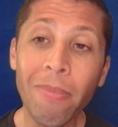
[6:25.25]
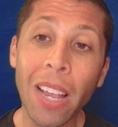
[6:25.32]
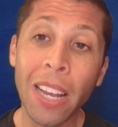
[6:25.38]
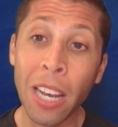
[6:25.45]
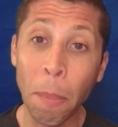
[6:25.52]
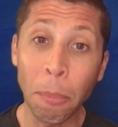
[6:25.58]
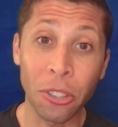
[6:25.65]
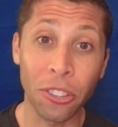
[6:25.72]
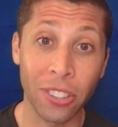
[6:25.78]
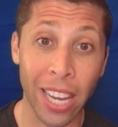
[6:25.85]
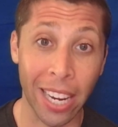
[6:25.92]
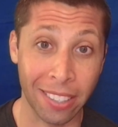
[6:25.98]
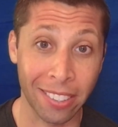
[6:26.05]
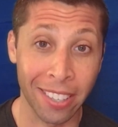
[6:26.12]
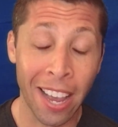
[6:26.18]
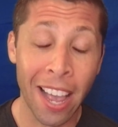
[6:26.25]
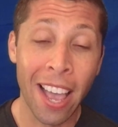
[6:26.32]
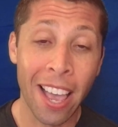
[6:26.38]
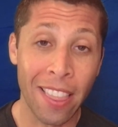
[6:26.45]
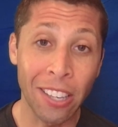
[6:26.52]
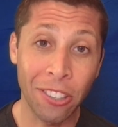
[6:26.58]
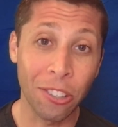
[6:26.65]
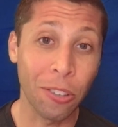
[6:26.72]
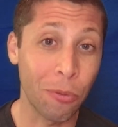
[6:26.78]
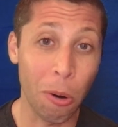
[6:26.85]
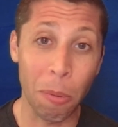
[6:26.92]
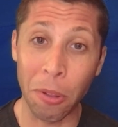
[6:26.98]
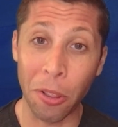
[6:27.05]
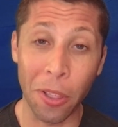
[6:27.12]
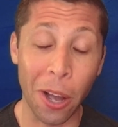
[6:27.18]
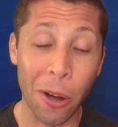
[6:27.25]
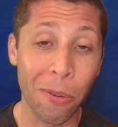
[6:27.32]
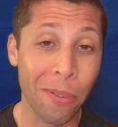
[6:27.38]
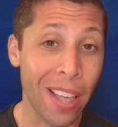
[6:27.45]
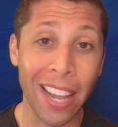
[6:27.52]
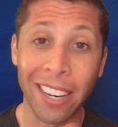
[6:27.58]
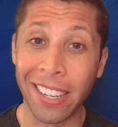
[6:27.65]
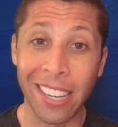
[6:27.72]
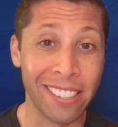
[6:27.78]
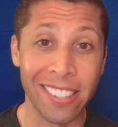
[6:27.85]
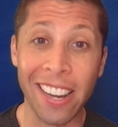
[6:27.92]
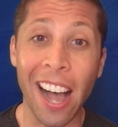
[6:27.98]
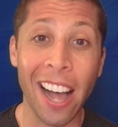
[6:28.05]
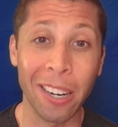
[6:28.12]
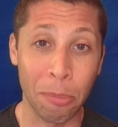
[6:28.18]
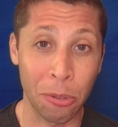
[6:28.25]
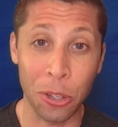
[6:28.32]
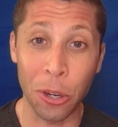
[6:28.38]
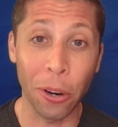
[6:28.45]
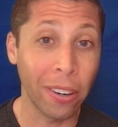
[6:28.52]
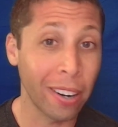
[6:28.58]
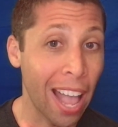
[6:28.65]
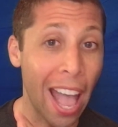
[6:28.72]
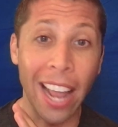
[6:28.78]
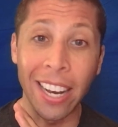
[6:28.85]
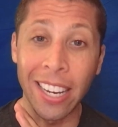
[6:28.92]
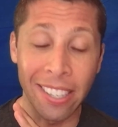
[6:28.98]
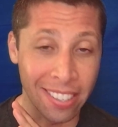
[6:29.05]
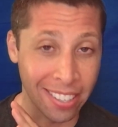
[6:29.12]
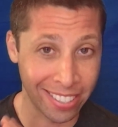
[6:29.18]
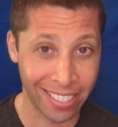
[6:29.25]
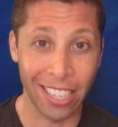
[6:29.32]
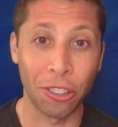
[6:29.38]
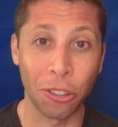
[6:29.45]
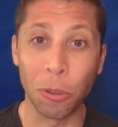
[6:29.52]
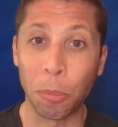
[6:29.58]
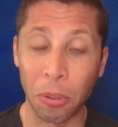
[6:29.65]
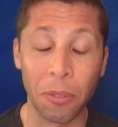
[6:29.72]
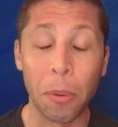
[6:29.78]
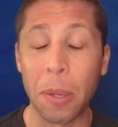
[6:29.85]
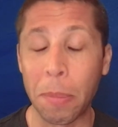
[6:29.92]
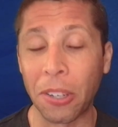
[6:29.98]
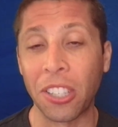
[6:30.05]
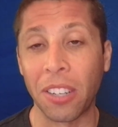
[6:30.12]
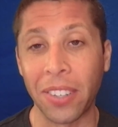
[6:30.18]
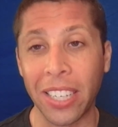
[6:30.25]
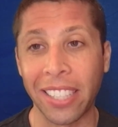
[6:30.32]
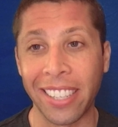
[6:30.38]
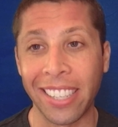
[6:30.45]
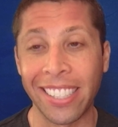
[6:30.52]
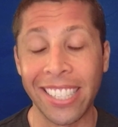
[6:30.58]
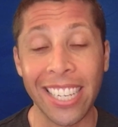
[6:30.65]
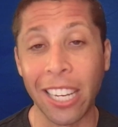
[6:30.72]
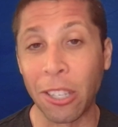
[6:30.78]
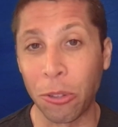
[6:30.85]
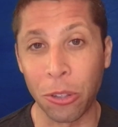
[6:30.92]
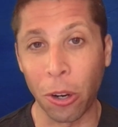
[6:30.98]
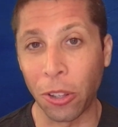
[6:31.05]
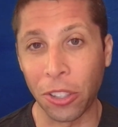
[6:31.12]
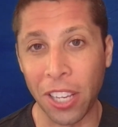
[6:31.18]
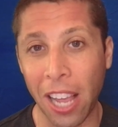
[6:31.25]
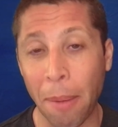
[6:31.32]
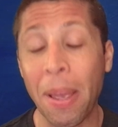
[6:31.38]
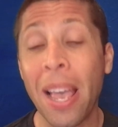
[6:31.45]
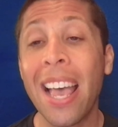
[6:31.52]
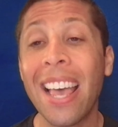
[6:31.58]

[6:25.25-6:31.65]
Number six, this is a formula though that is not obscure and is essential for pretty much every SAT. I use it all the time.